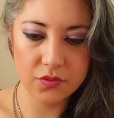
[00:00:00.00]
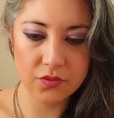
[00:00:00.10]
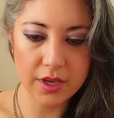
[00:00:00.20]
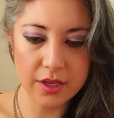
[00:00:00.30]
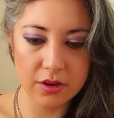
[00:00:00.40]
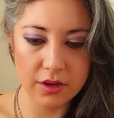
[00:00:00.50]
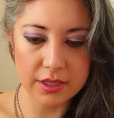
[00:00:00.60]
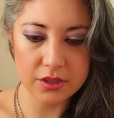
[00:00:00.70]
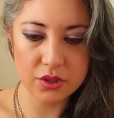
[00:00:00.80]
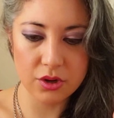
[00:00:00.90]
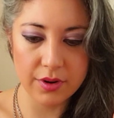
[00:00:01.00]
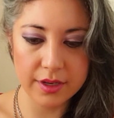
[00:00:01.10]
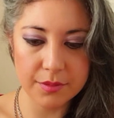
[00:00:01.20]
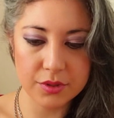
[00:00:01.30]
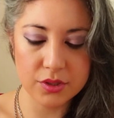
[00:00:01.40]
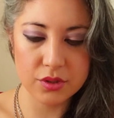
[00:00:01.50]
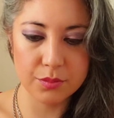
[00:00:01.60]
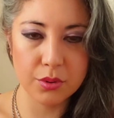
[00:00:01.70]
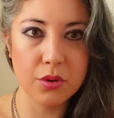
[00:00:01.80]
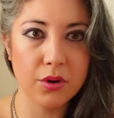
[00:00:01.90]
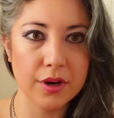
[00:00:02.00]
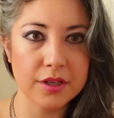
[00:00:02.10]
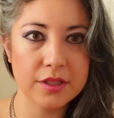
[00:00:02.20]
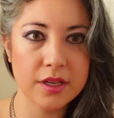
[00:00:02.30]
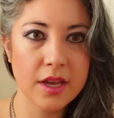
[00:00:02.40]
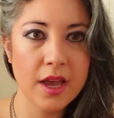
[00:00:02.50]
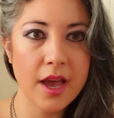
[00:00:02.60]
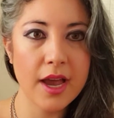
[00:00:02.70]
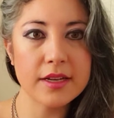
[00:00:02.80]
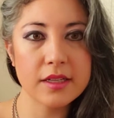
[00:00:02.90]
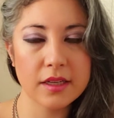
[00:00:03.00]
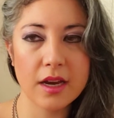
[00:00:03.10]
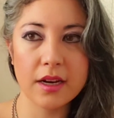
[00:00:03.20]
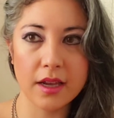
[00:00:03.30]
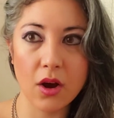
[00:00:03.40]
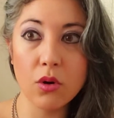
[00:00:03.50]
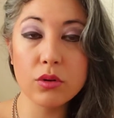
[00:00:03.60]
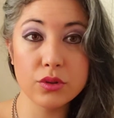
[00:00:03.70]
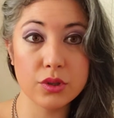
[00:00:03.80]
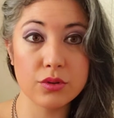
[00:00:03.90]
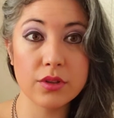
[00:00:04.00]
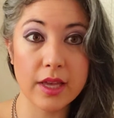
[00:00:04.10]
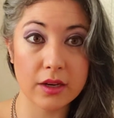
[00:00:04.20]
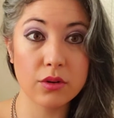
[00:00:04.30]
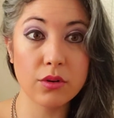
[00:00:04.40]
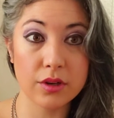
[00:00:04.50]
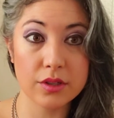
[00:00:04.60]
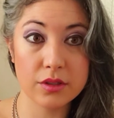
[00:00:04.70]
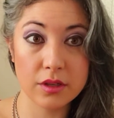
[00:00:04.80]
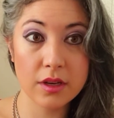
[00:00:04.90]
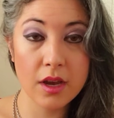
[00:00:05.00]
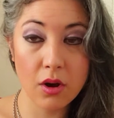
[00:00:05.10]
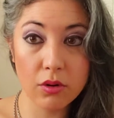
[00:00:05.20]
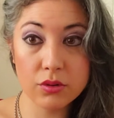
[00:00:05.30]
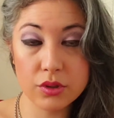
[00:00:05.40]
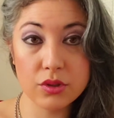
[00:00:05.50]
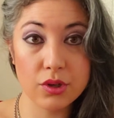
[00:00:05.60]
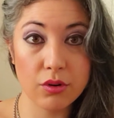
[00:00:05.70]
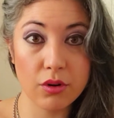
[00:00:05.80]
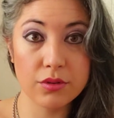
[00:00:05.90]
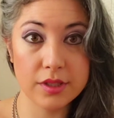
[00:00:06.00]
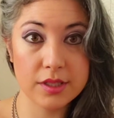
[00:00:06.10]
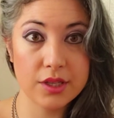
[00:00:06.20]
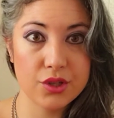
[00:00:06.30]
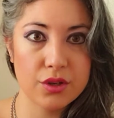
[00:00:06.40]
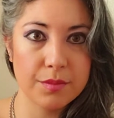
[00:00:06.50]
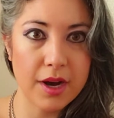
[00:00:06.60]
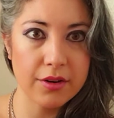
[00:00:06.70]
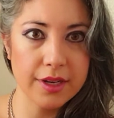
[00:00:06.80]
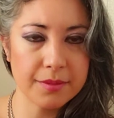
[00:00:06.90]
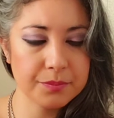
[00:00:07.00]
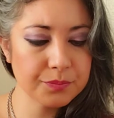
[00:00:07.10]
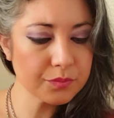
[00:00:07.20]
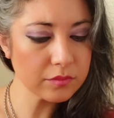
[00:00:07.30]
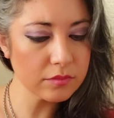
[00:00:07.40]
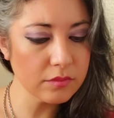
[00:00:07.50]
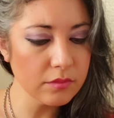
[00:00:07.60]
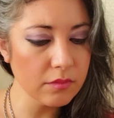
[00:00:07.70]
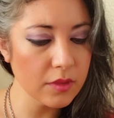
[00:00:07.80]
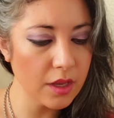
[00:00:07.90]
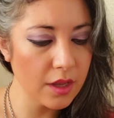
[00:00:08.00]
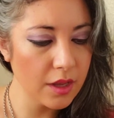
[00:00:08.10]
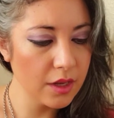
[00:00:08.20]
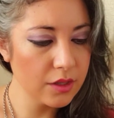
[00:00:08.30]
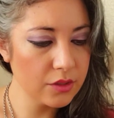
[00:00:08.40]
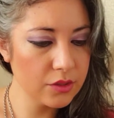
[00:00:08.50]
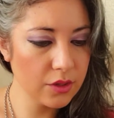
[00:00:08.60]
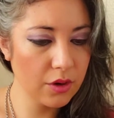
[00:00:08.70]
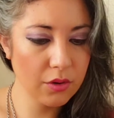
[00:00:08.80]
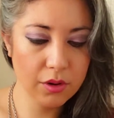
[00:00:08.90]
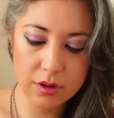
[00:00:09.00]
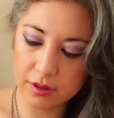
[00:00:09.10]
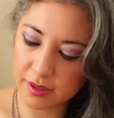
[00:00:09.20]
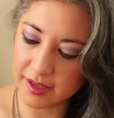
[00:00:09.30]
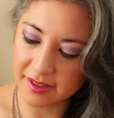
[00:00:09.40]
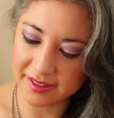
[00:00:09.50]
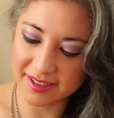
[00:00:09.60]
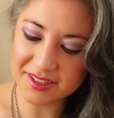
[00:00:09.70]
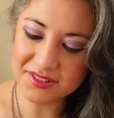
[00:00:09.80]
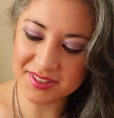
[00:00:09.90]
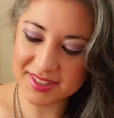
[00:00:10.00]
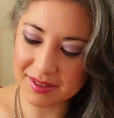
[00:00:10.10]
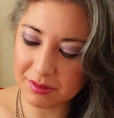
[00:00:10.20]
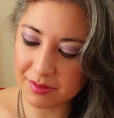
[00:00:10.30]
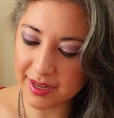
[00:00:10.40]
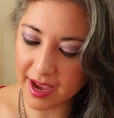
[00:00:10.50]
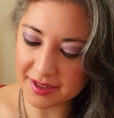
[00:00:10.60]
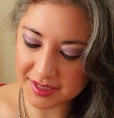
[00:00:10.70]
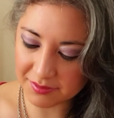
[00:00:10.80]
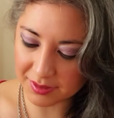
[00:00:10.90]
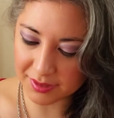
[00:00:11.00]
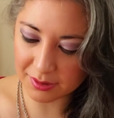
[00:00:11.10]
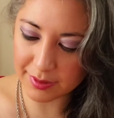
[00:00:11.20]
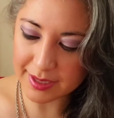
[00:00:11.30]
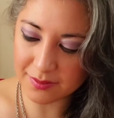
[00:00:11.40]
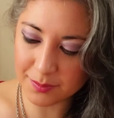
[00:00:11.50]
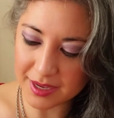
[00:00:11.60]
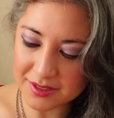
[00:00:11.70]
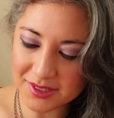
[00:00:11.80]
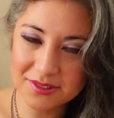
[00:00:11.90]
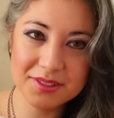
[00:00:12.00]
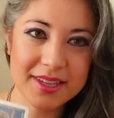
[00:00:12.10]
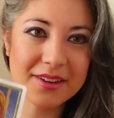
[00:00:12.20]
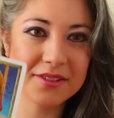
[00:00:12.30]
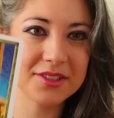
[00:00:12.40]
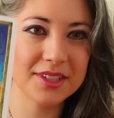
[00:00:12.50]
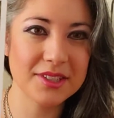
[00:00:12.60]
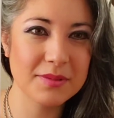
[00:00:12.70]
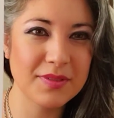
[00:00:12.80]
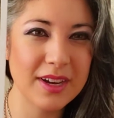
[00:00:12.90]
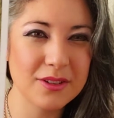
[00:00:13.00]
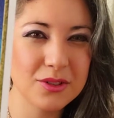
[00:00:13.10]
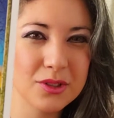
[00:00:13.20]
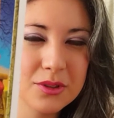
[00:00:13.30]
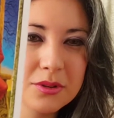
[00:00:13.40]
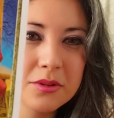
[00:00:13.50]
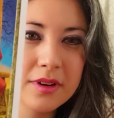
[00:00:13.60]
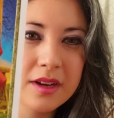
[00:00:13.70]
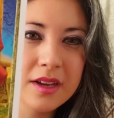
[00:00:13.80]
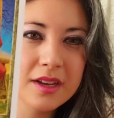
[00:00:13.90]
figure is showing up to support and to kind of hold you to that course, hold you to your own decision about it. So interesting, we're reacting with the Queen of Pentacles energy. So we've got two